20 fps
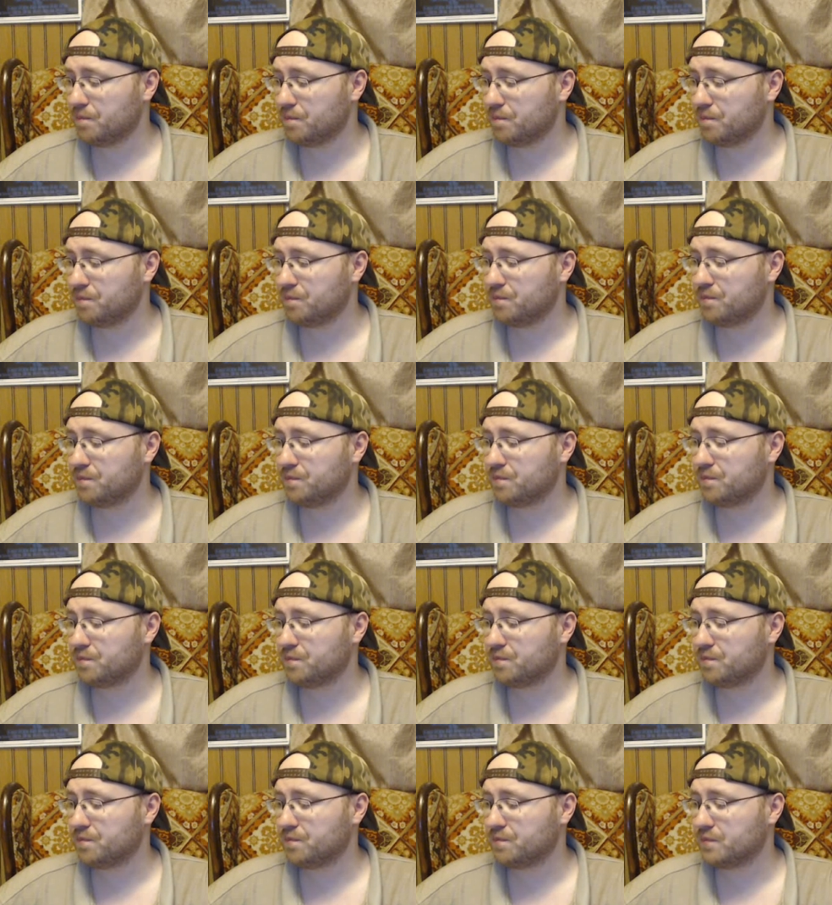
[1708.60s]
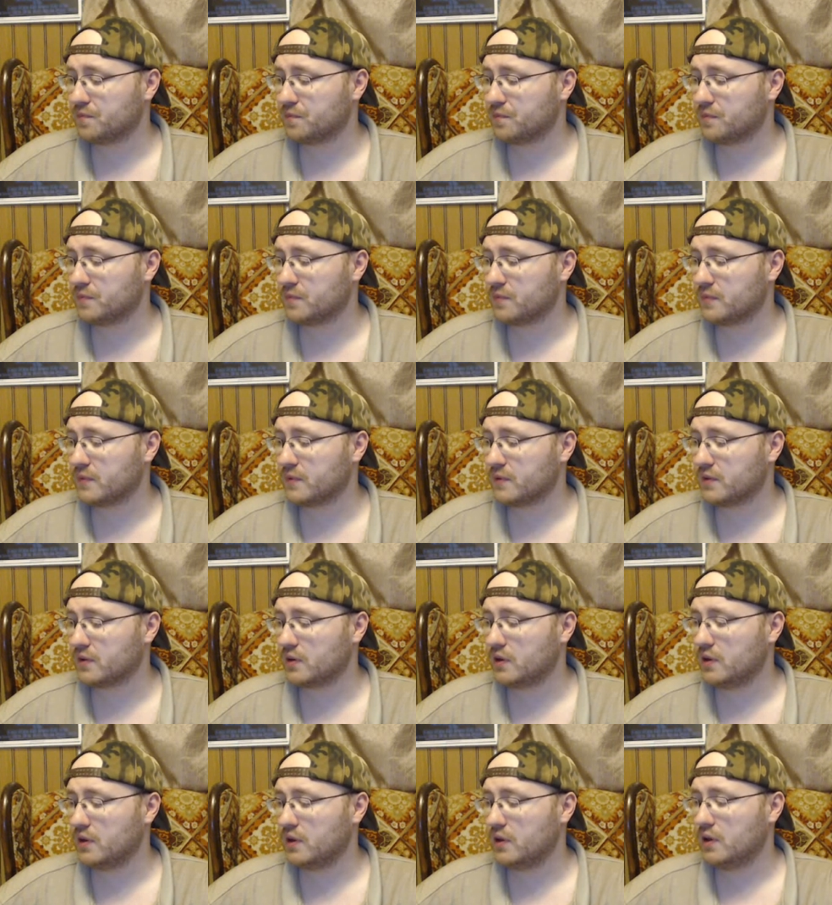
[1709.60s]

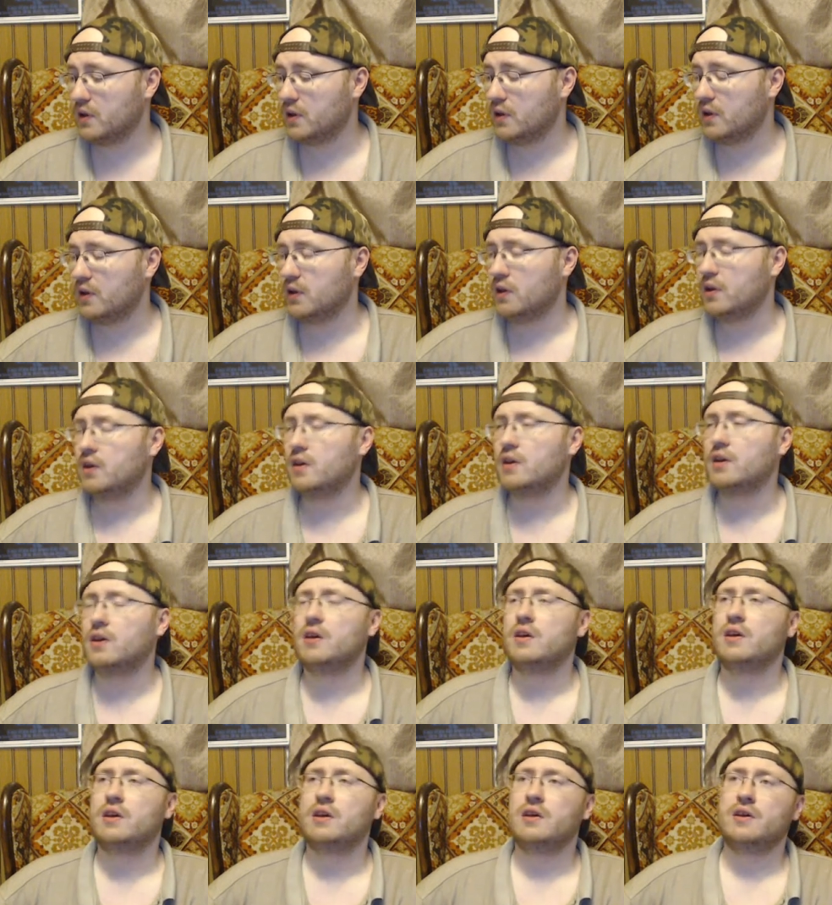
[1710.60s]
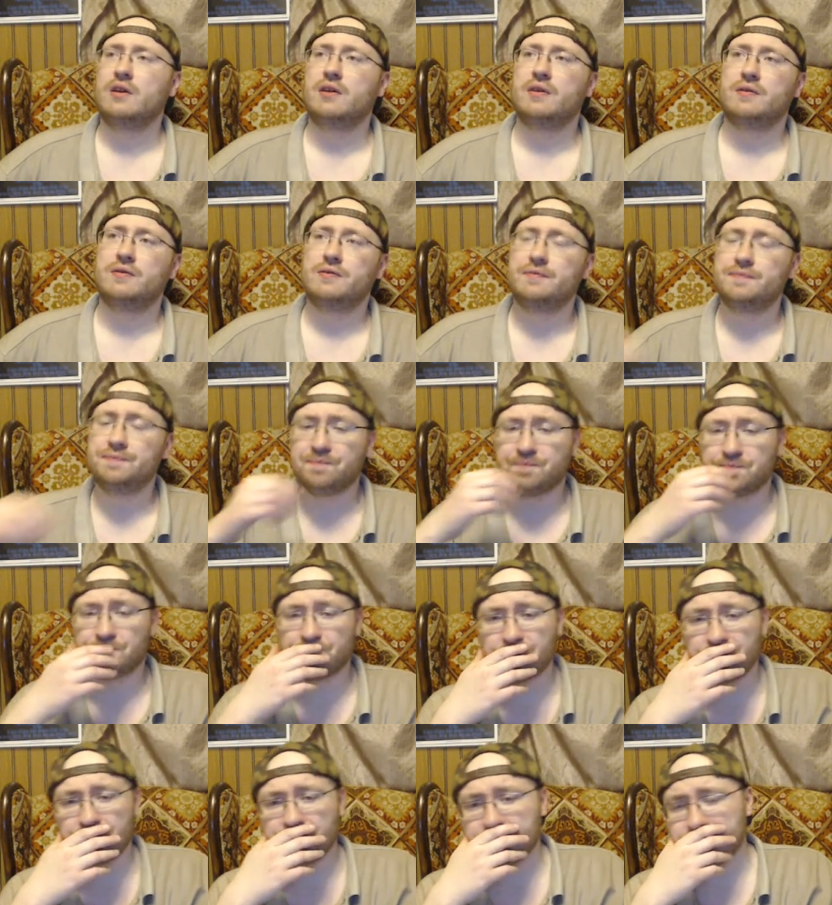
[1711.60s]

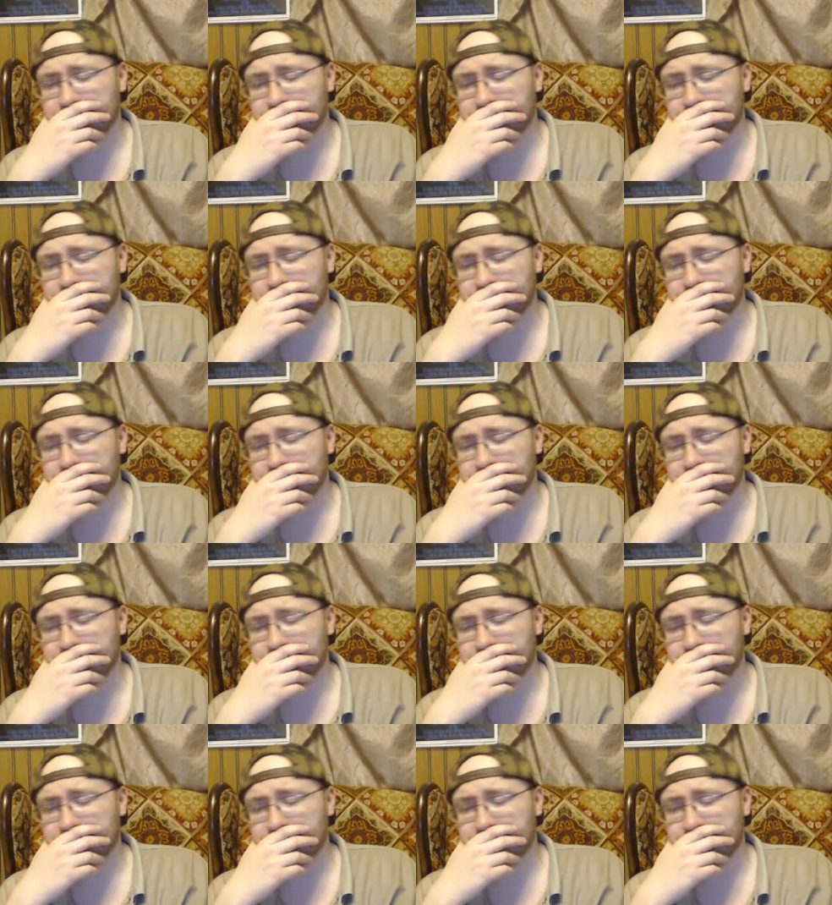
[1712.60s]
[no speech]